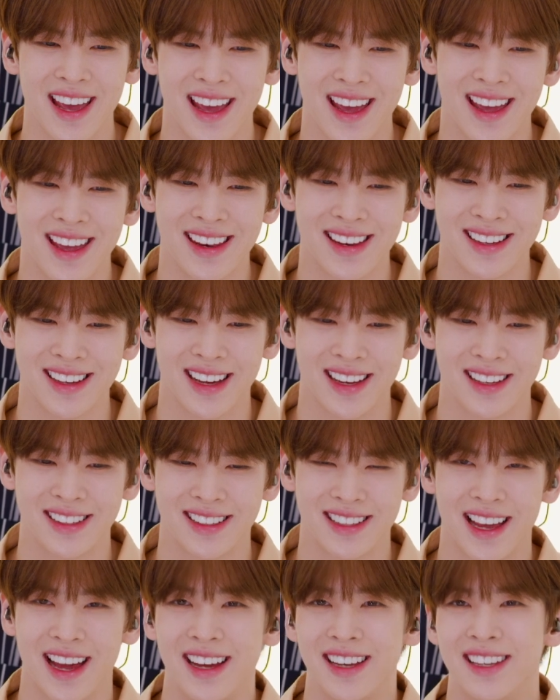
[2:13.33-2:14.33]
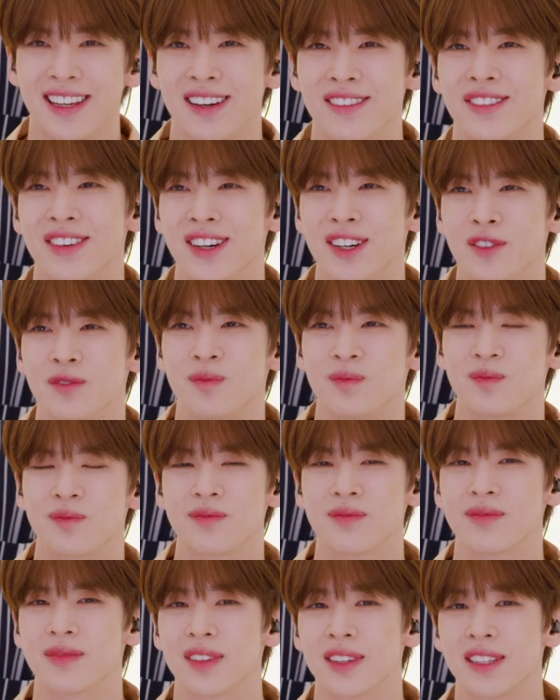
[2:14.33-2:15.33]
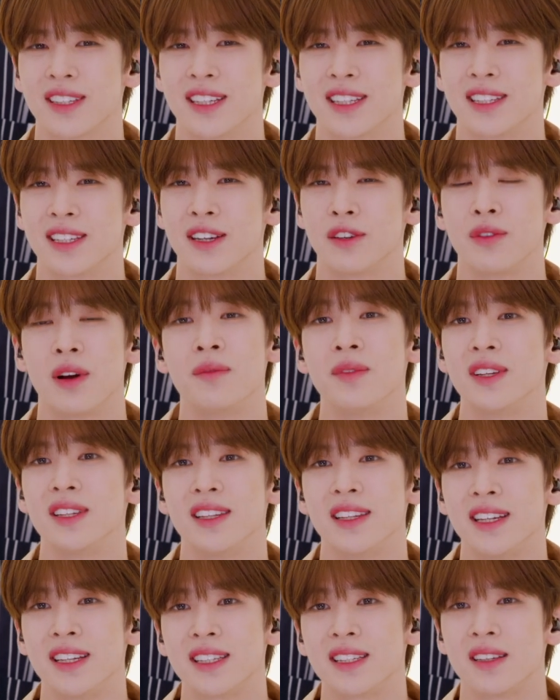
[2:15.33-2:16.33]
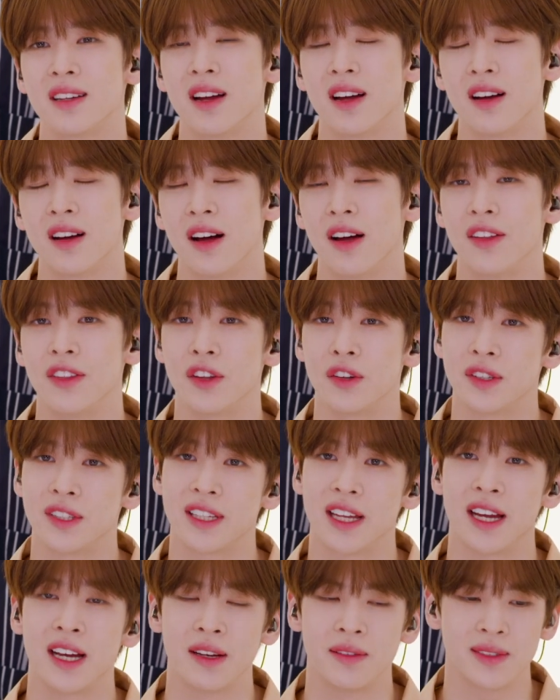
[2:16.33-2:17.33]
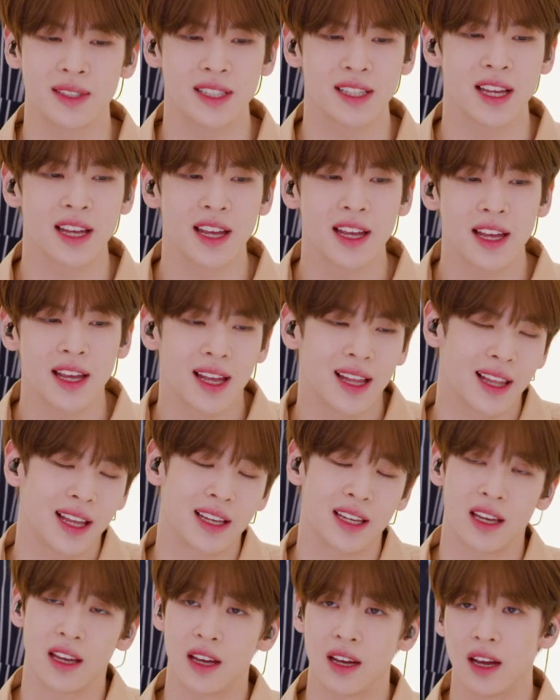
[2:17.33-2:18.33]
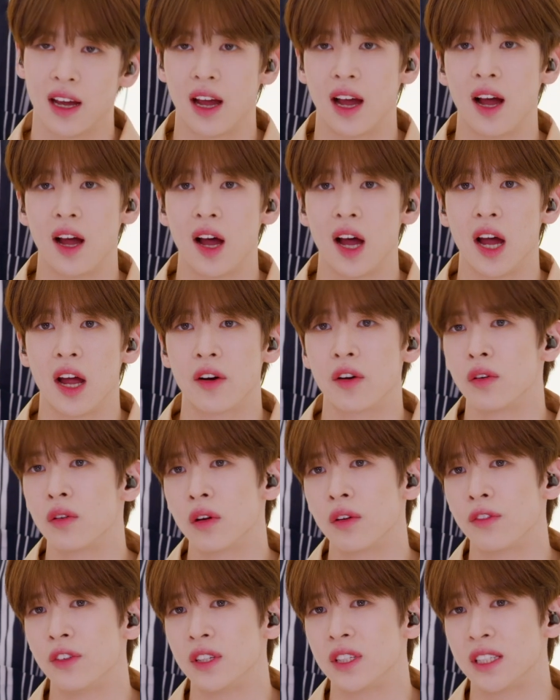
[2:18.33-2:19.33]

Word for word: and kind of um, just uh, reminisced on those times. Like, I don't know if you've